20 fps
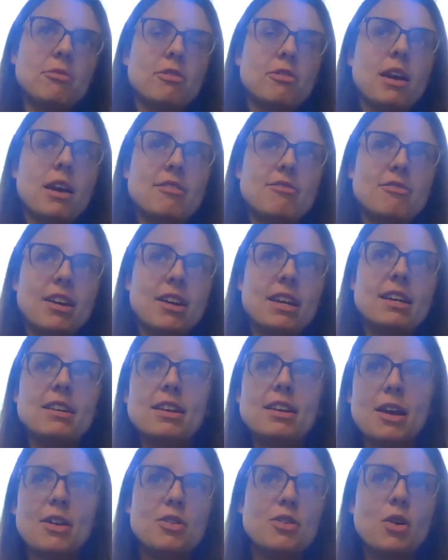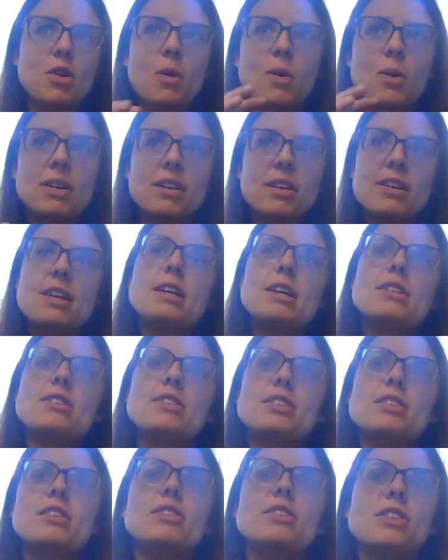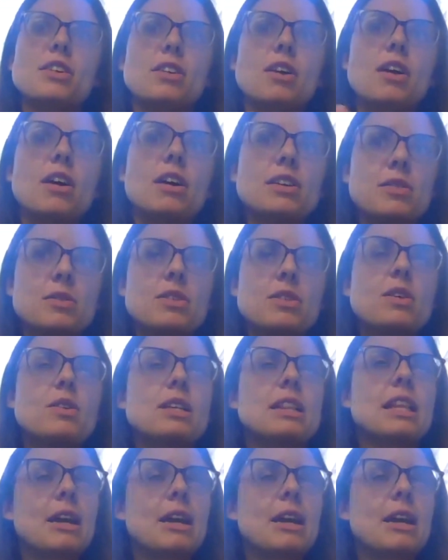right in, right out, or to not use it?